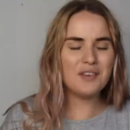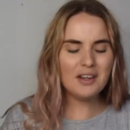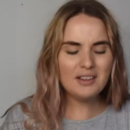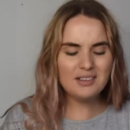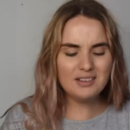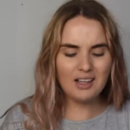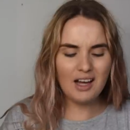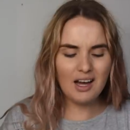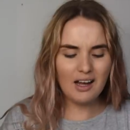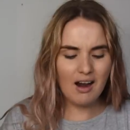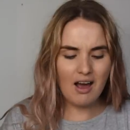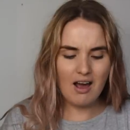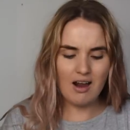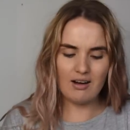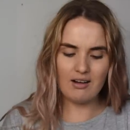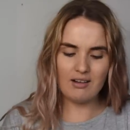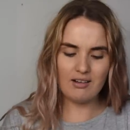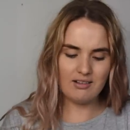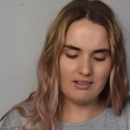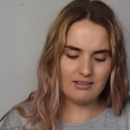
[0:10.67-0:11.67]
Wat gaan
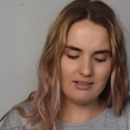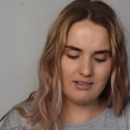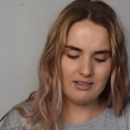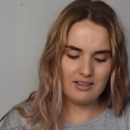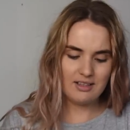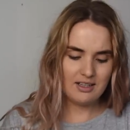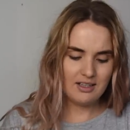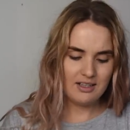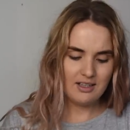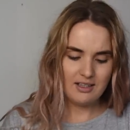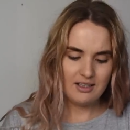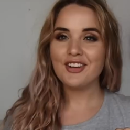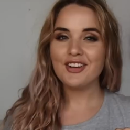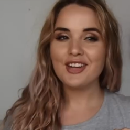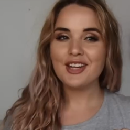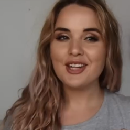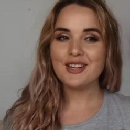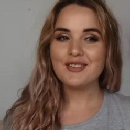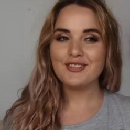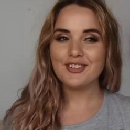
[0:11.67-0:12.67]
aan?
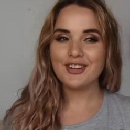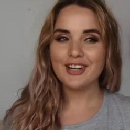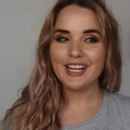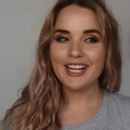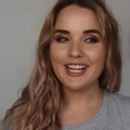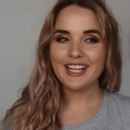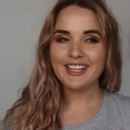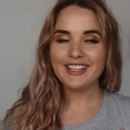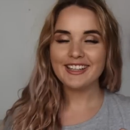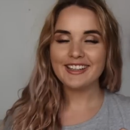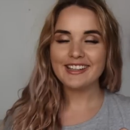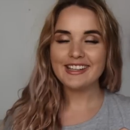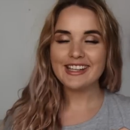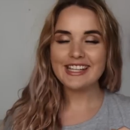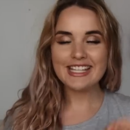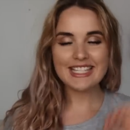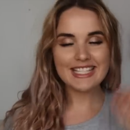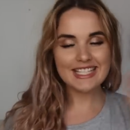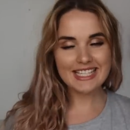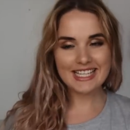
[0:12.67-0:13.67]
Good morning.
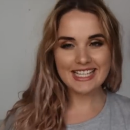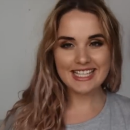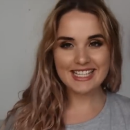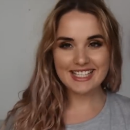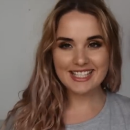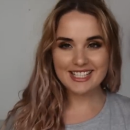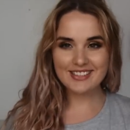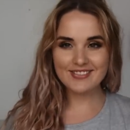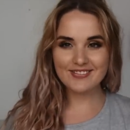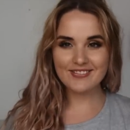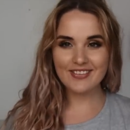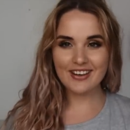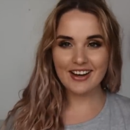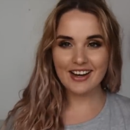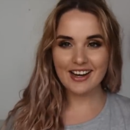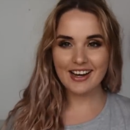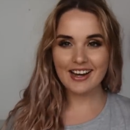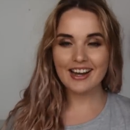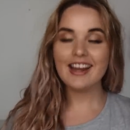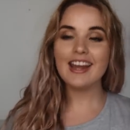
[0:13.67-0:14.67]
This is
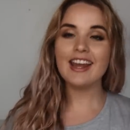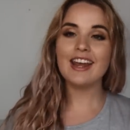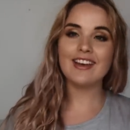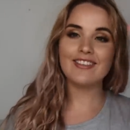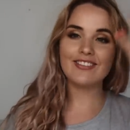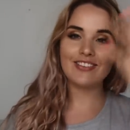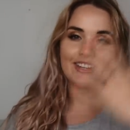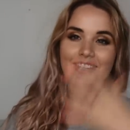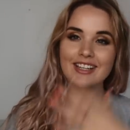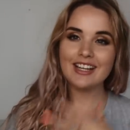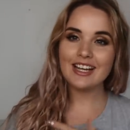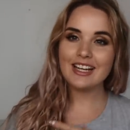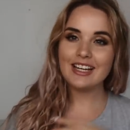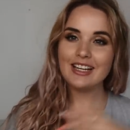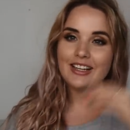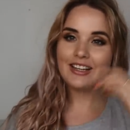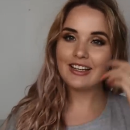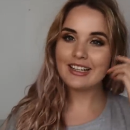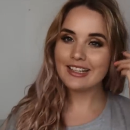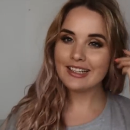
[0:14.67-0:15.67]
my everyday
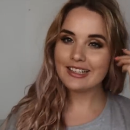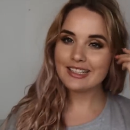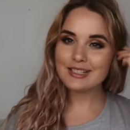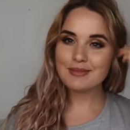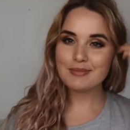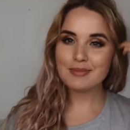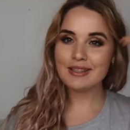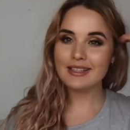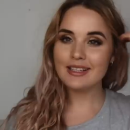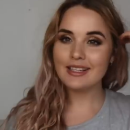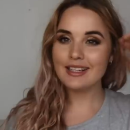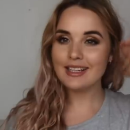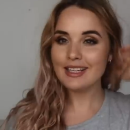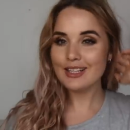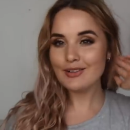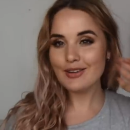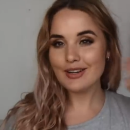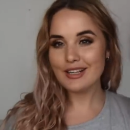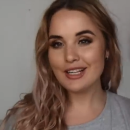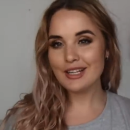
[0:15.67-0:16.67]
look. It's me
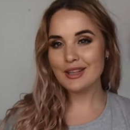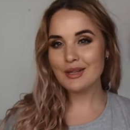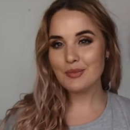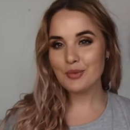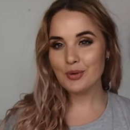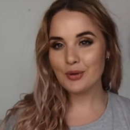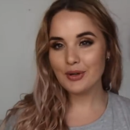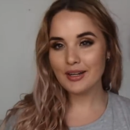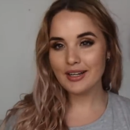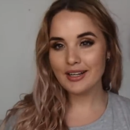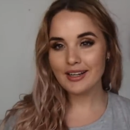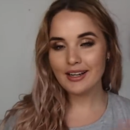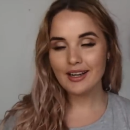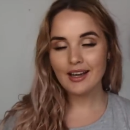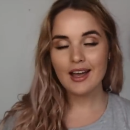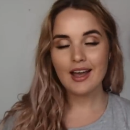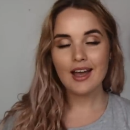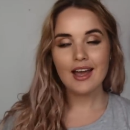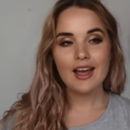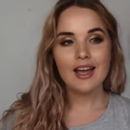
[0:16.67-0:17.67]
getting ready in the
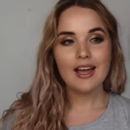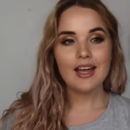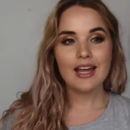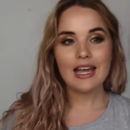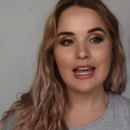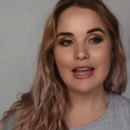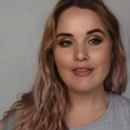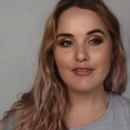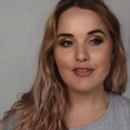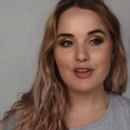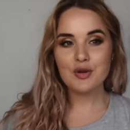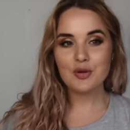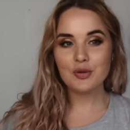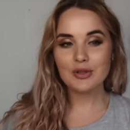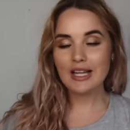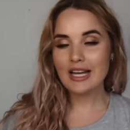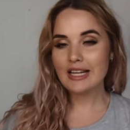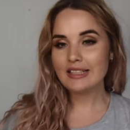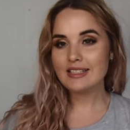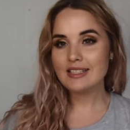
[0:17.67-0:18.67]
morning. If you would
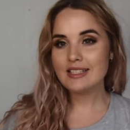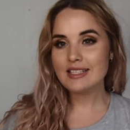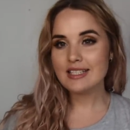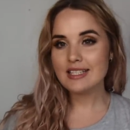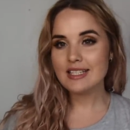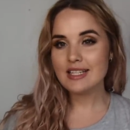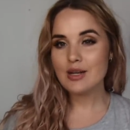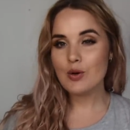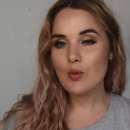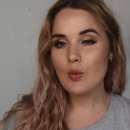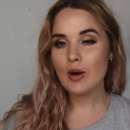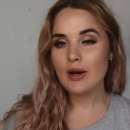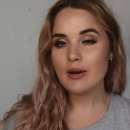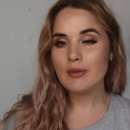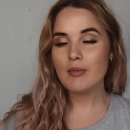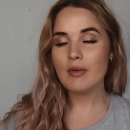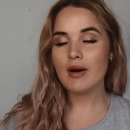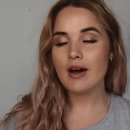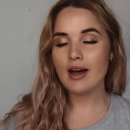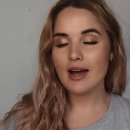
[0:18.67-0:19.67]
like to see what
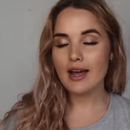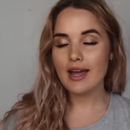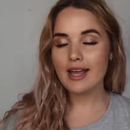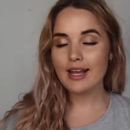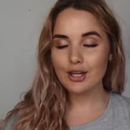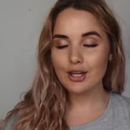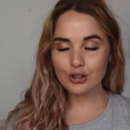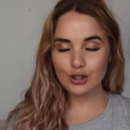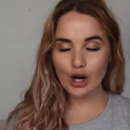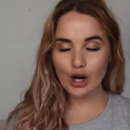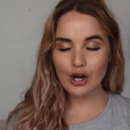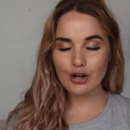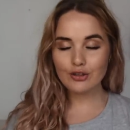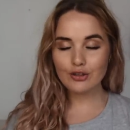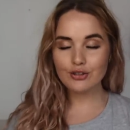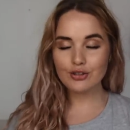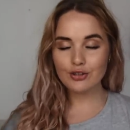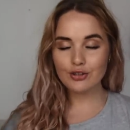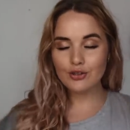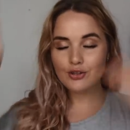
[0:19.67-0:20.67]
my
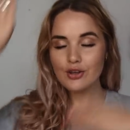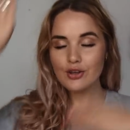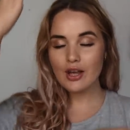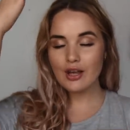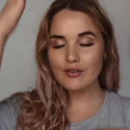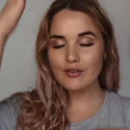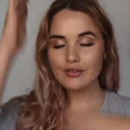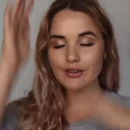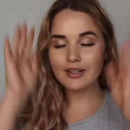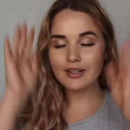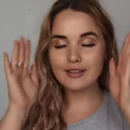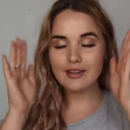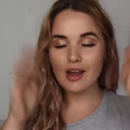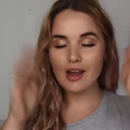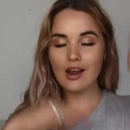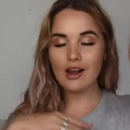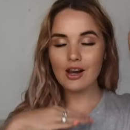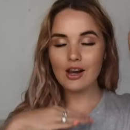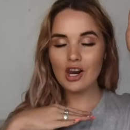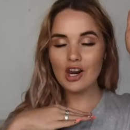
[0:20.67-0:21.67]
go-to
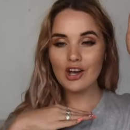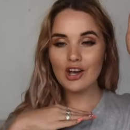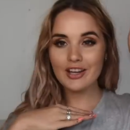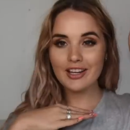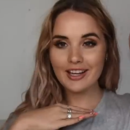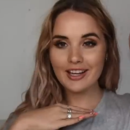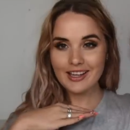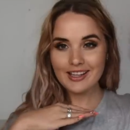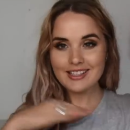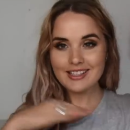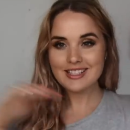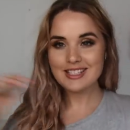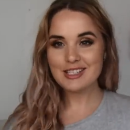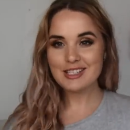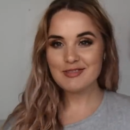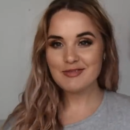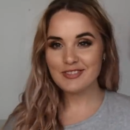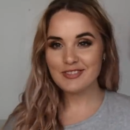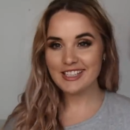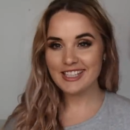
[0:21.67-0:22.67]
everyday look
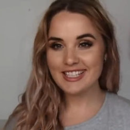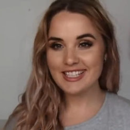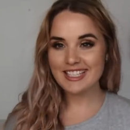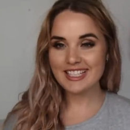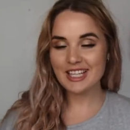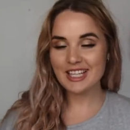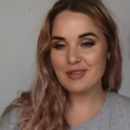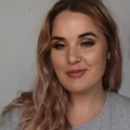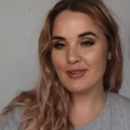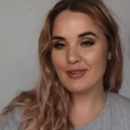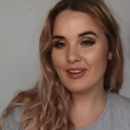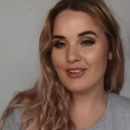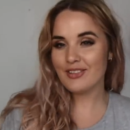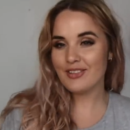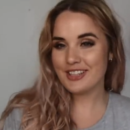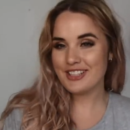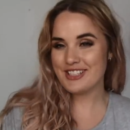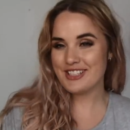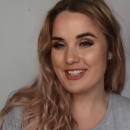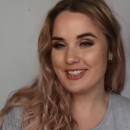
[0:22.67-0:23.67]
is, please keep on
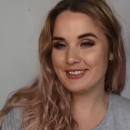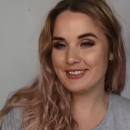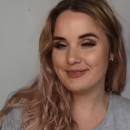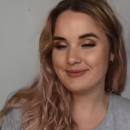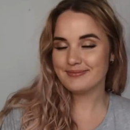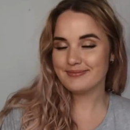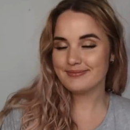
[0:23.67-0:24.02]
watching.